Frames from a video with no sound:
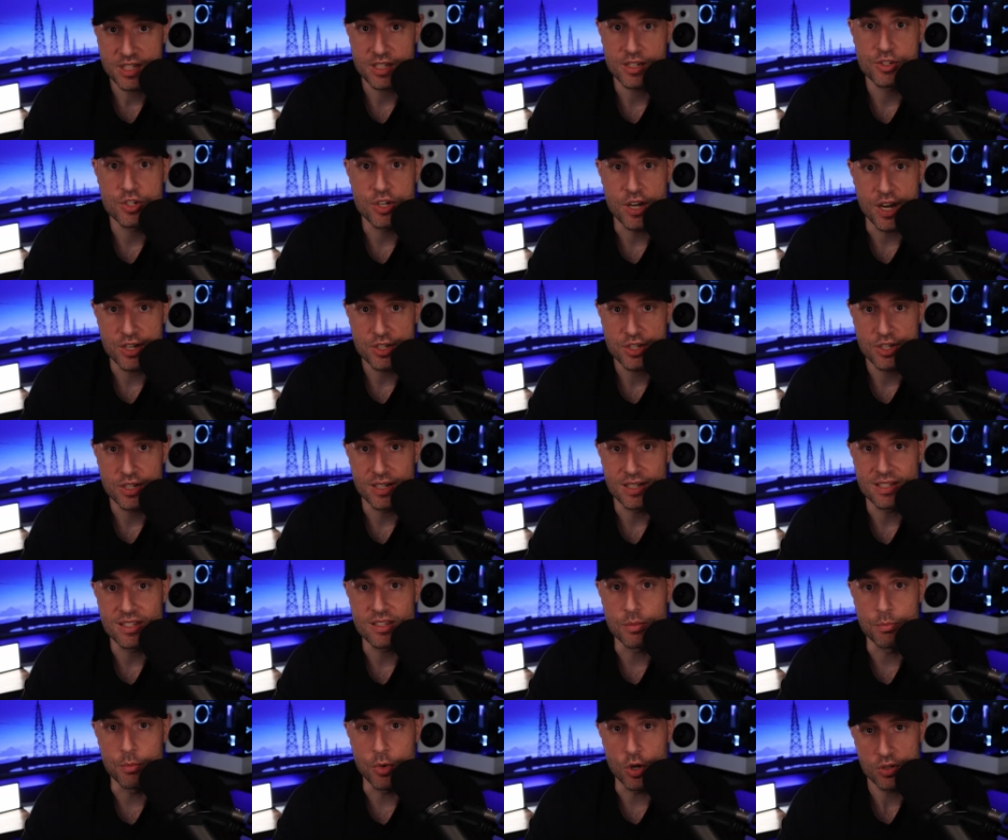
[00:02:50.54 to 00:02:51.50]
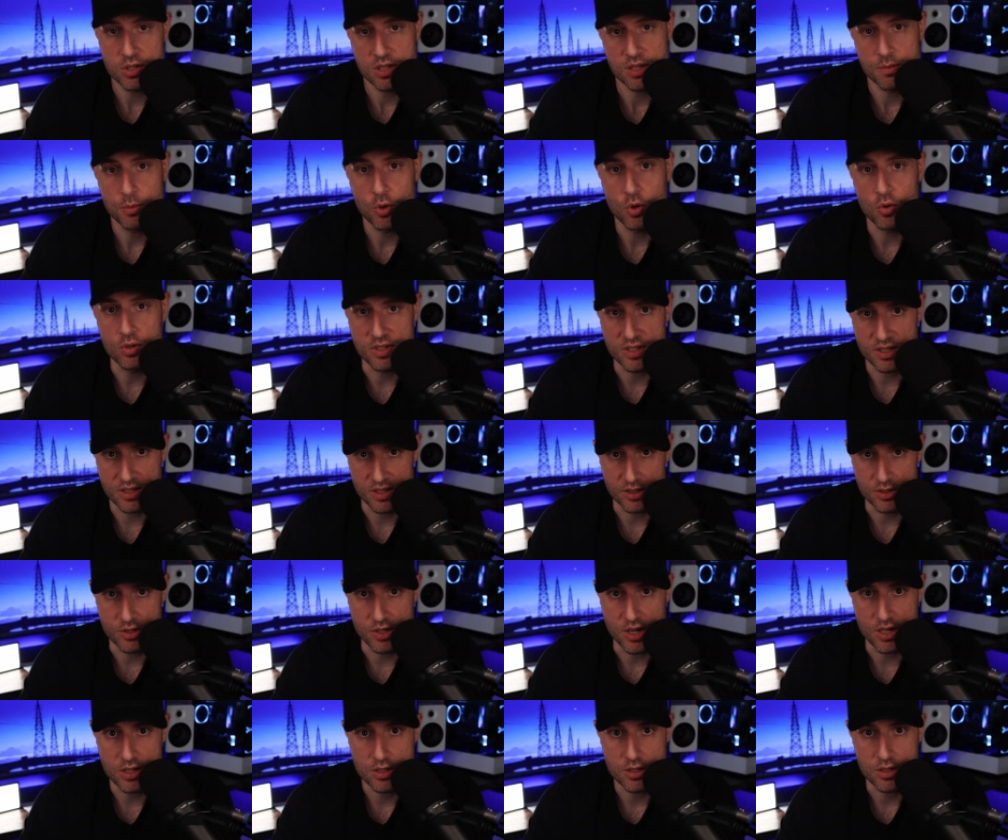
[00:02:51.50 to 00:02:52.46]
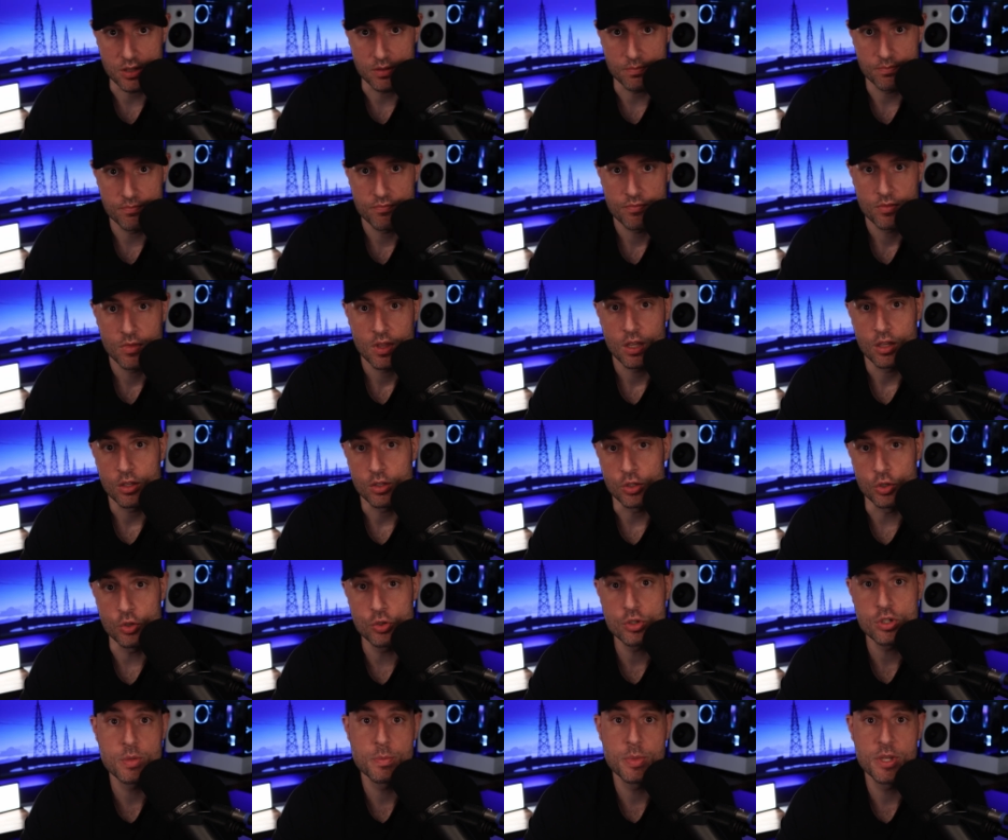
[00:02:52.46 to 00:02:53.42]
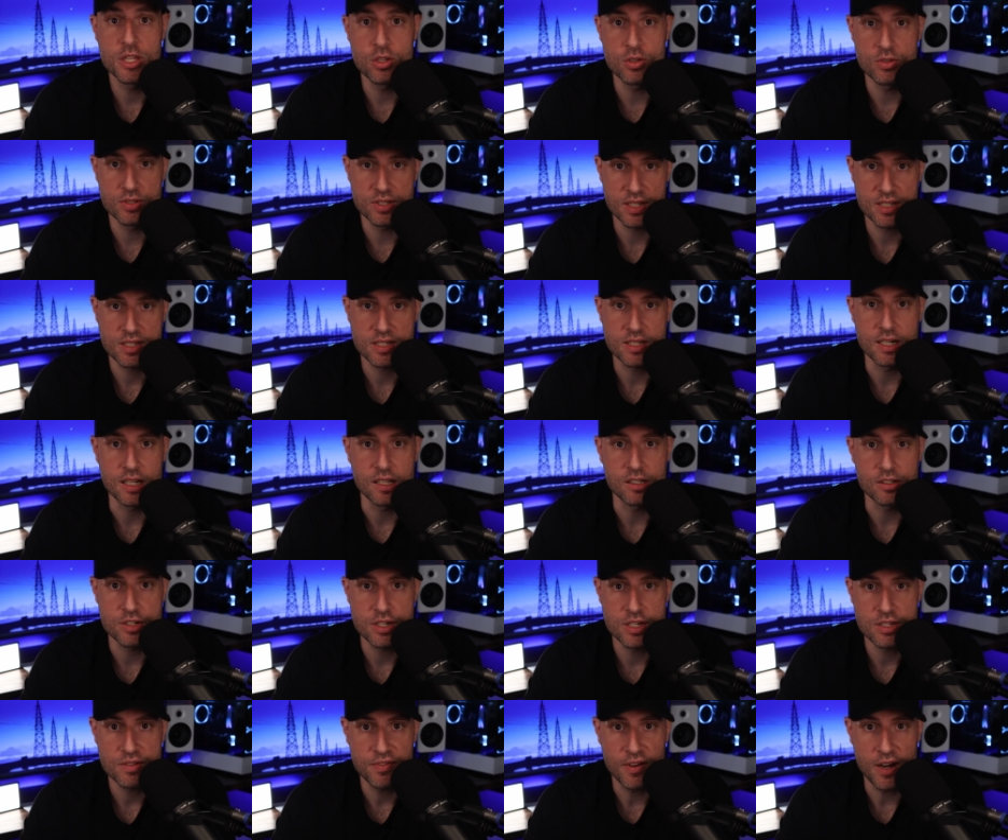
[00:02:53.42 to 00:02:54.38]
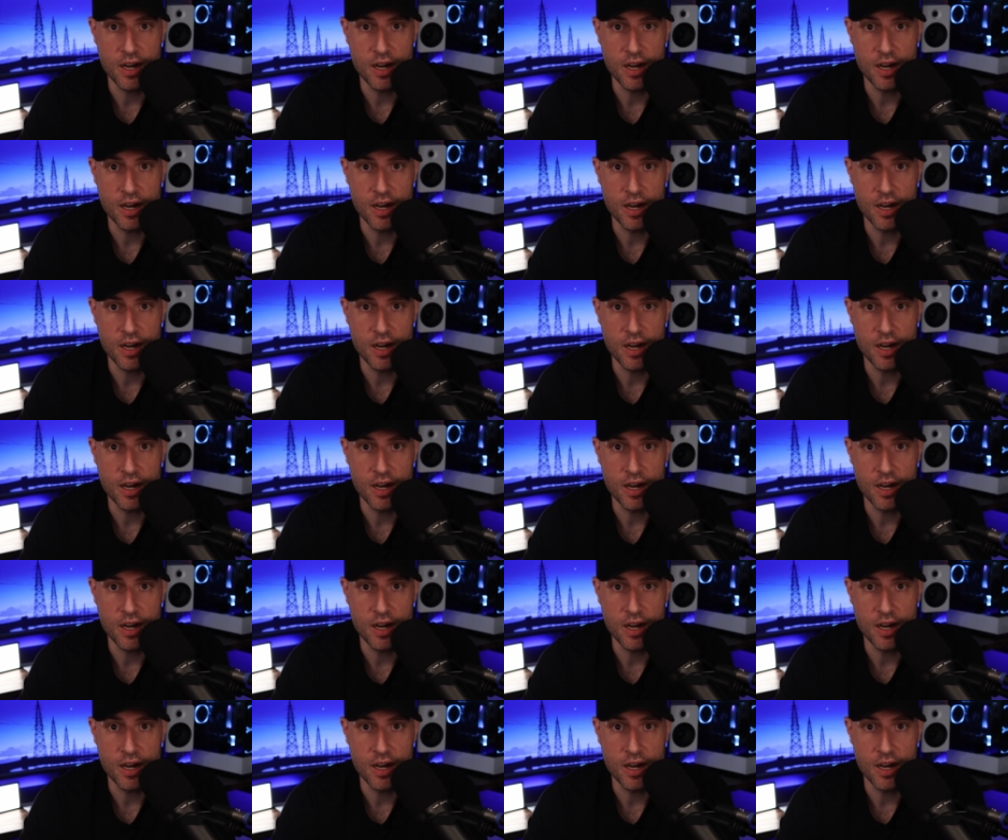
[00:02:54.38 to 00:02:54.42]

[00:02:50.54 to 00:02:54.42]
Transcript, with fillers: suggestion is the most important suggestion. You should be using Synology's